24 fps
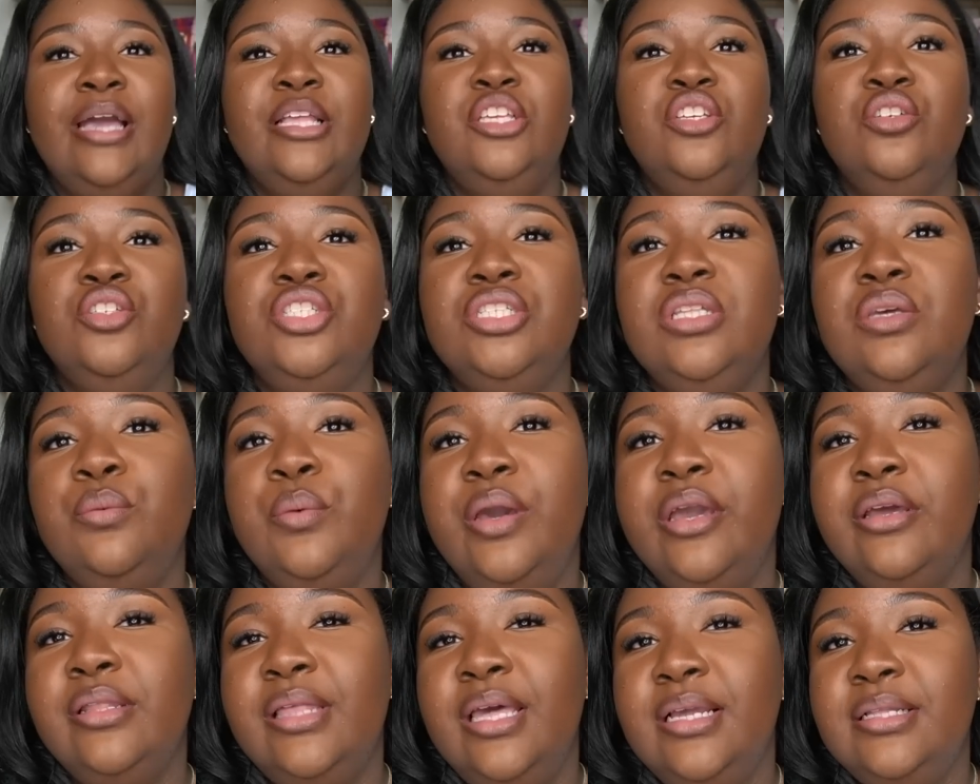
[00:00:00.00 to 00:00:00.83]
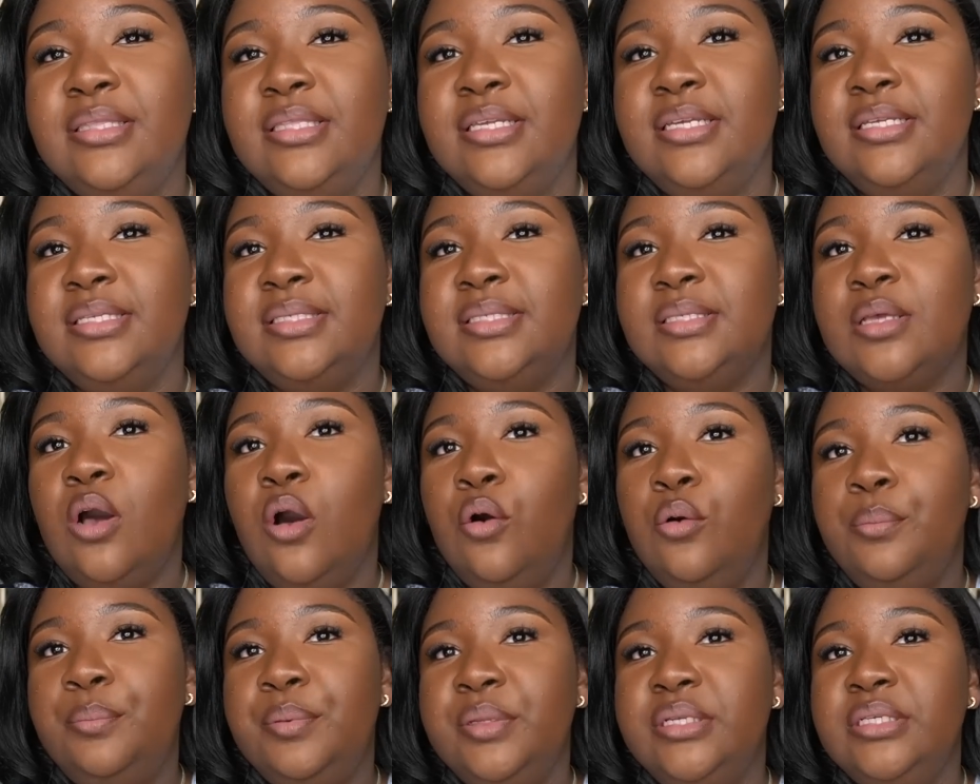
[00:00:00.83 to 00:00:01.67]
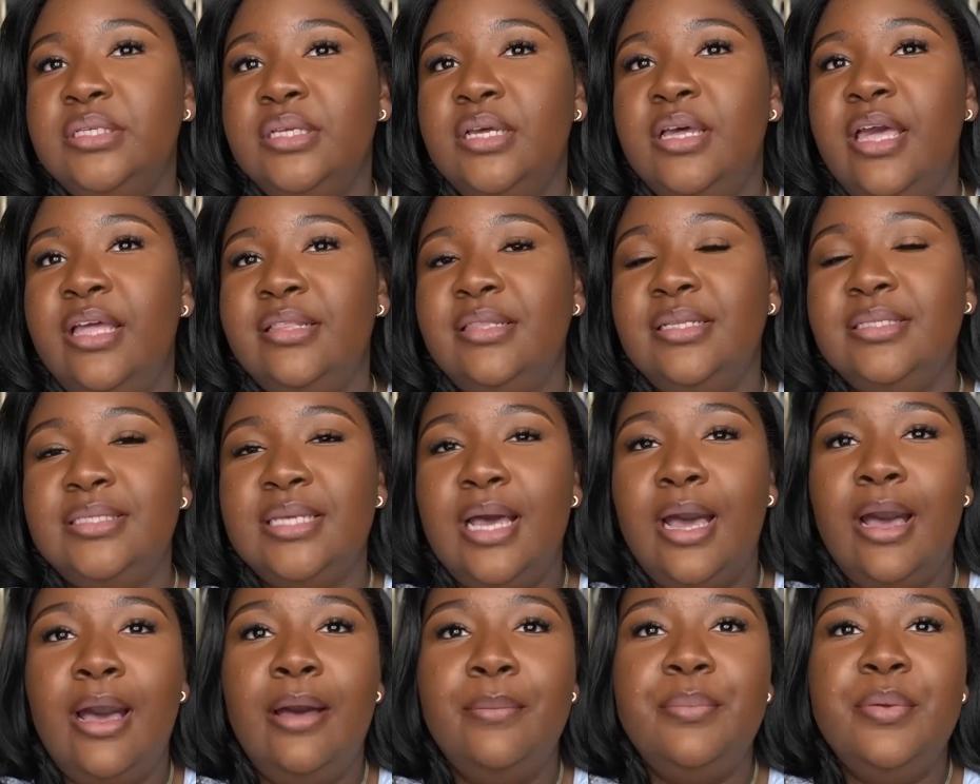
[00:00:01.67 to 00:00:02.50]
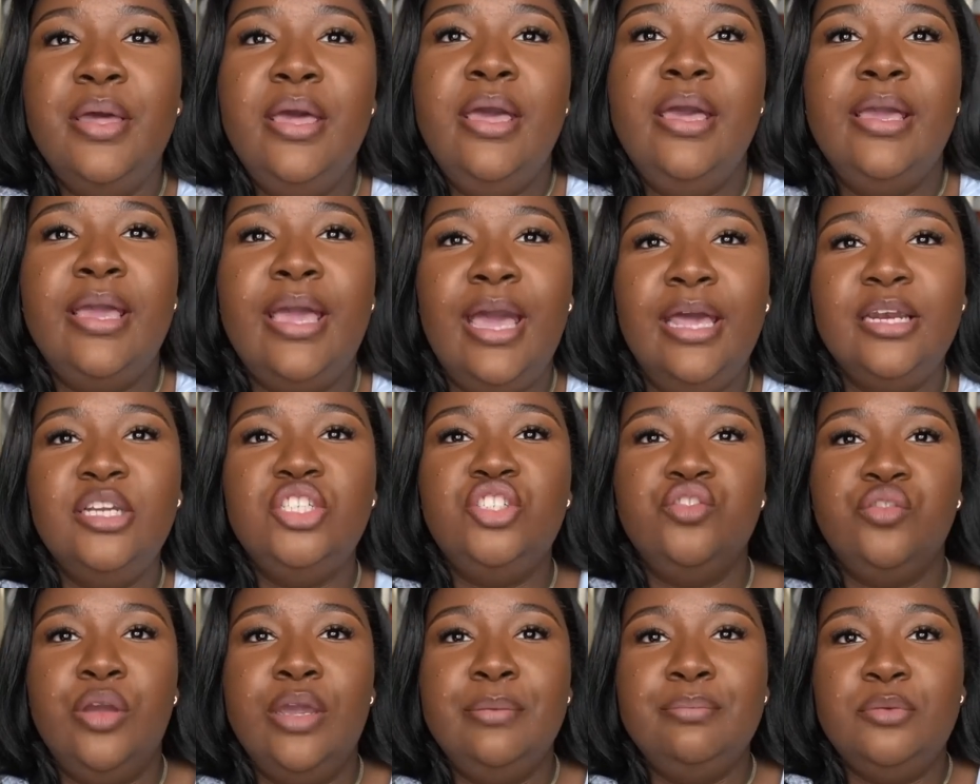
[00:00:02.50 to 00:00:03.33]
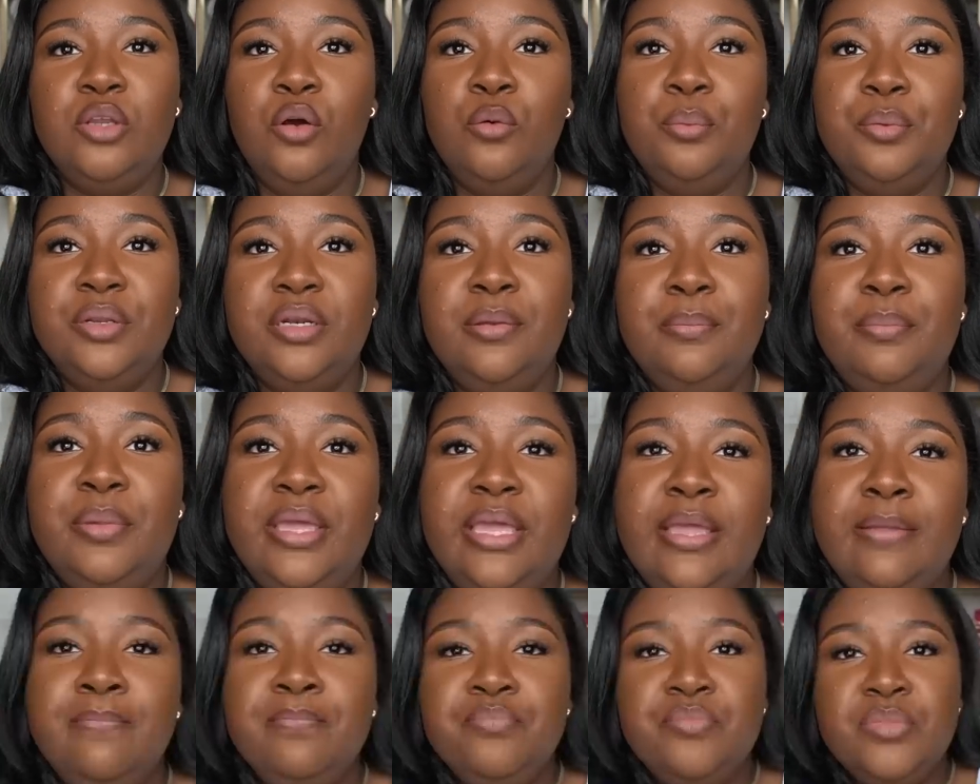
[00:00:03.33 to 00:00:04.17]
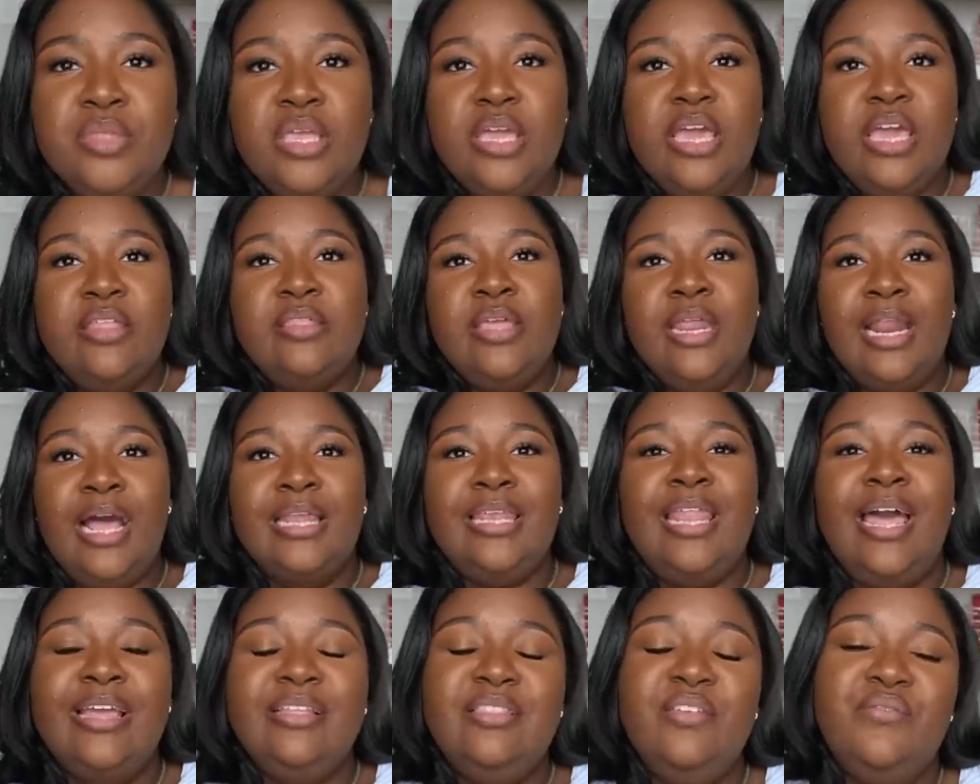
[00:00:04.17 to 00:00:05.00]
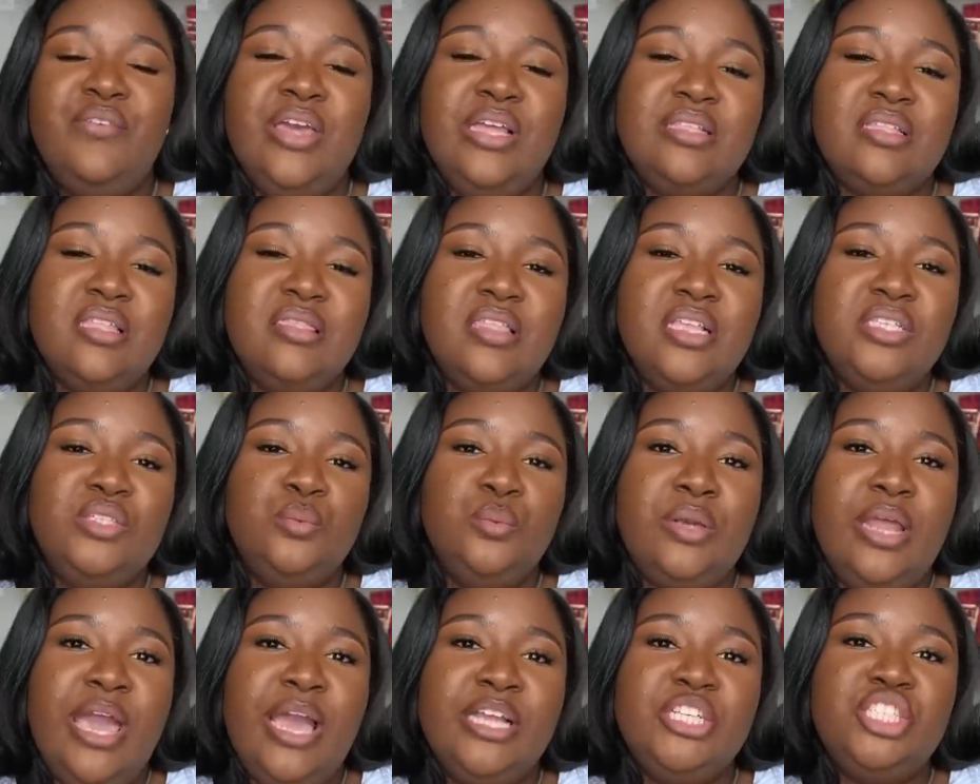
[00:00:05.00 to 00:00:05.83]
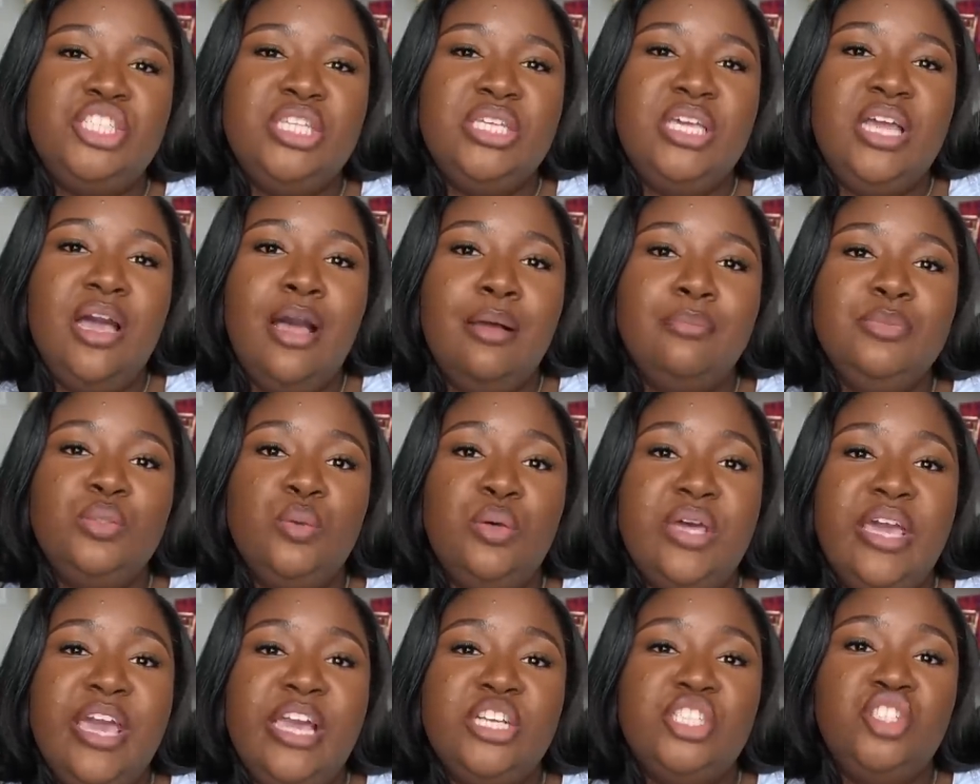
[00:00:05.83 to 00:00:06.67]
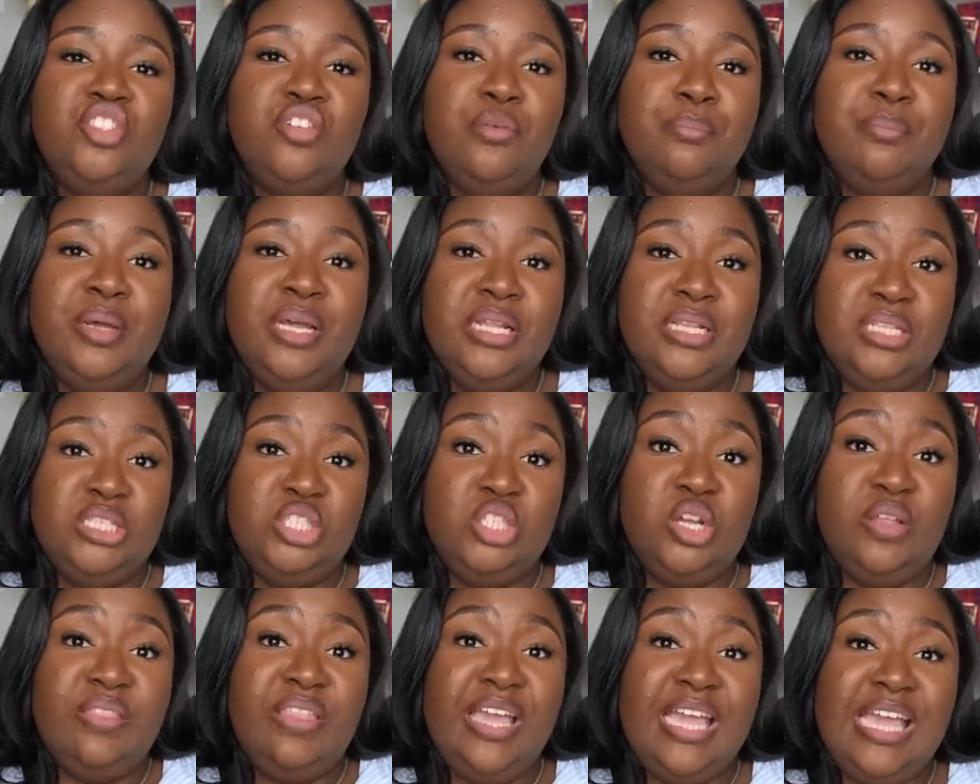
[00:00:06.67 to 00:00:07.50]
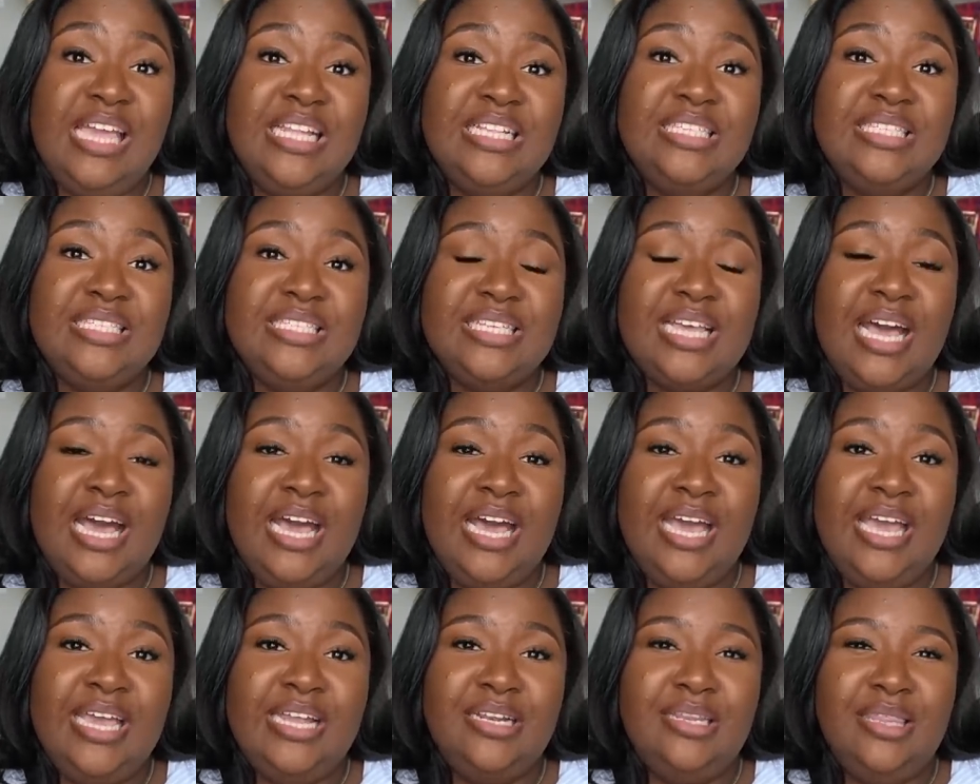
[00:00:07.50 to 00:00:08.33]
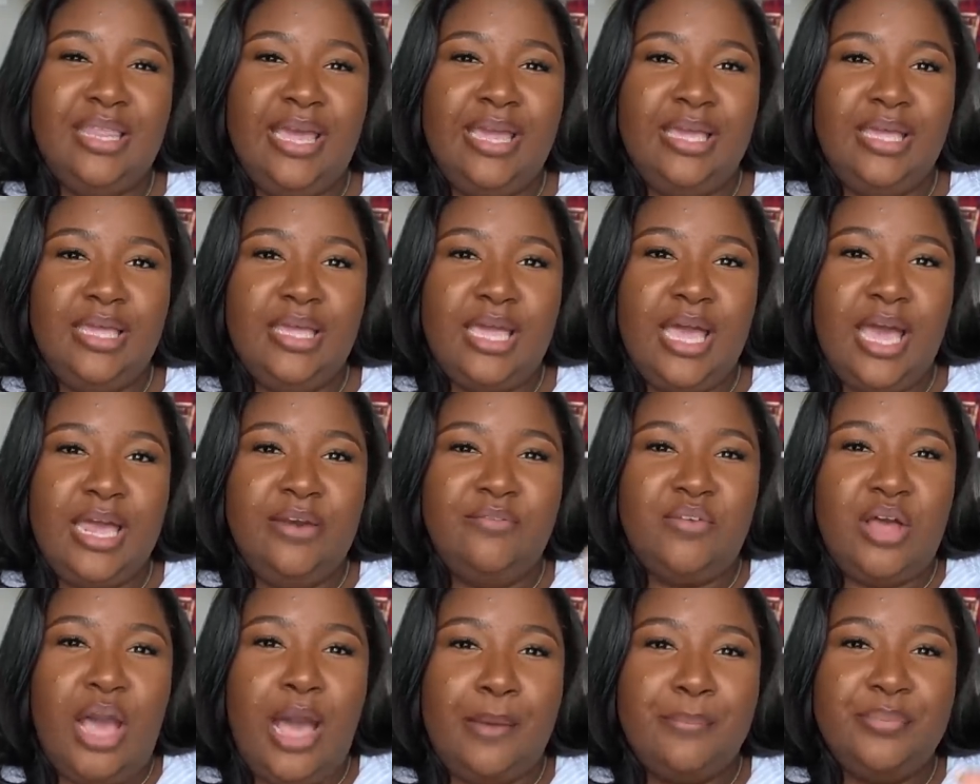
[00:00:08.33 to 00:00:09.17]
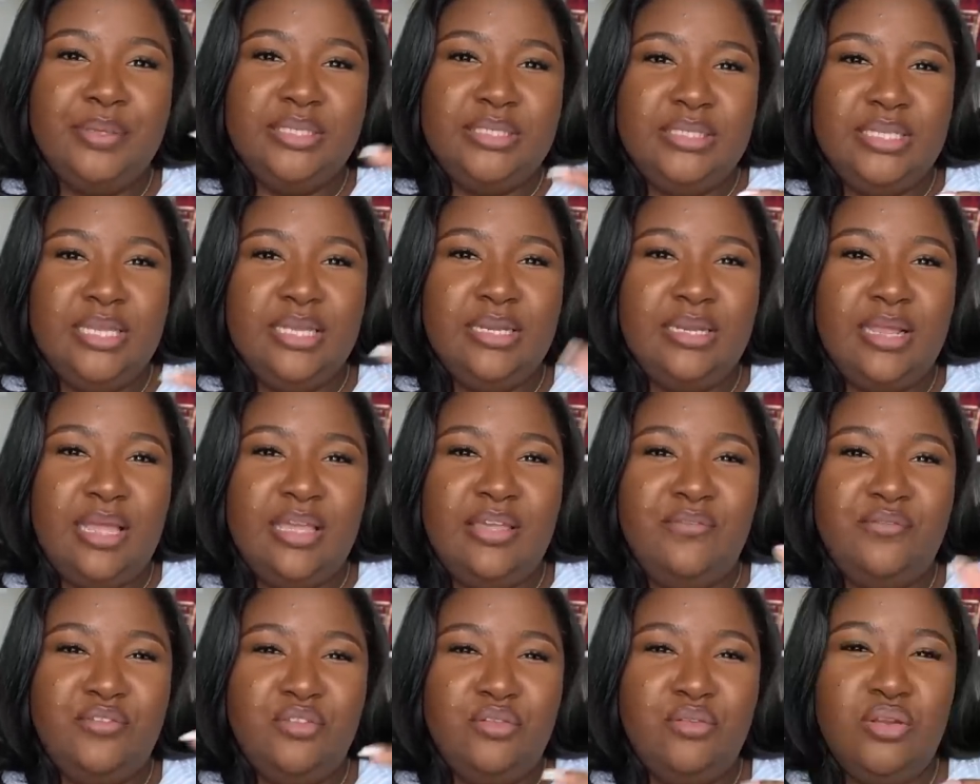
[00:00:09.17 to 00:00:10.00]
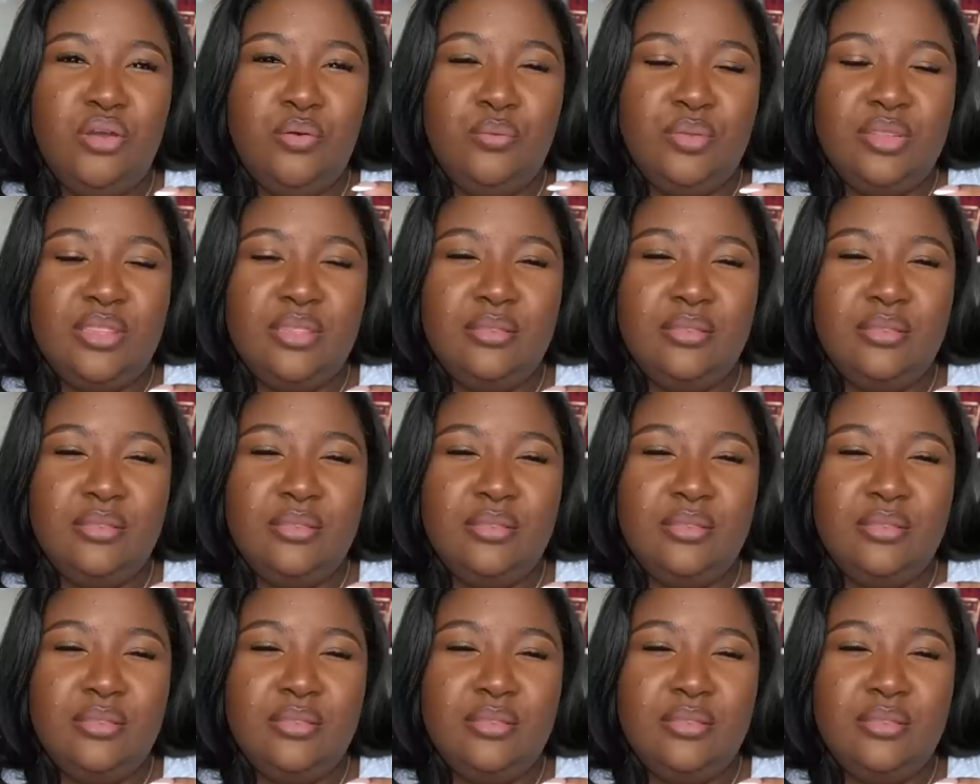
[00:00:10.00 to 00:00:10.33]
usually wear it like this, opened at the top, kind of draped open a bit. And then I like the fact that this one actually comes with extra buttons on the inside, like kind of opposite, if you know